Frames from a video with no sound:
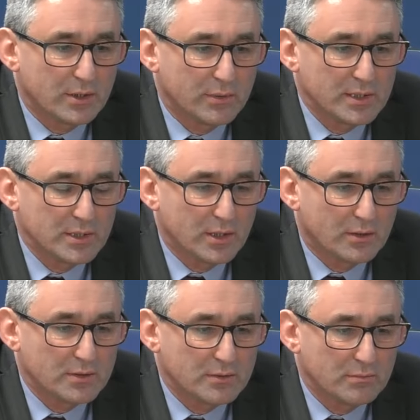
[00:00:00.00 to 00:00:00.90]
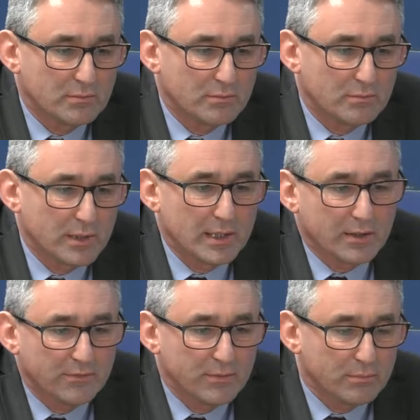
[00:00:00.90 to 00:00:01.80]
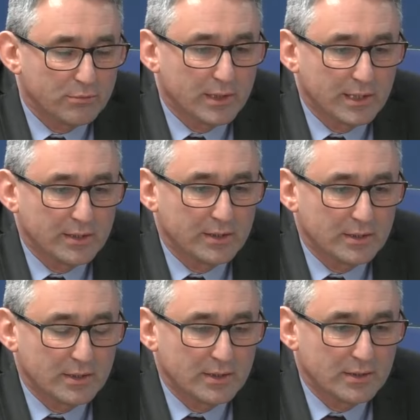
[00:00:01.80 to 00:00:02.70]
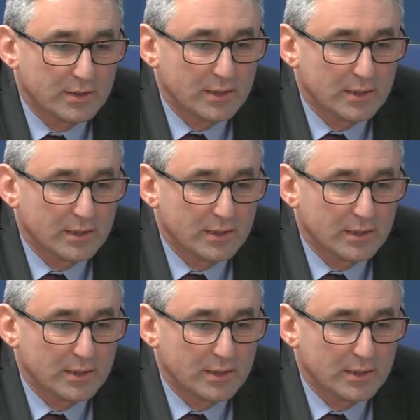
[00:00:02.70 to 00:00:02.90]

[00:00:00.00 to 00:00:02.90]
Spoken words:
always got back from Brian, that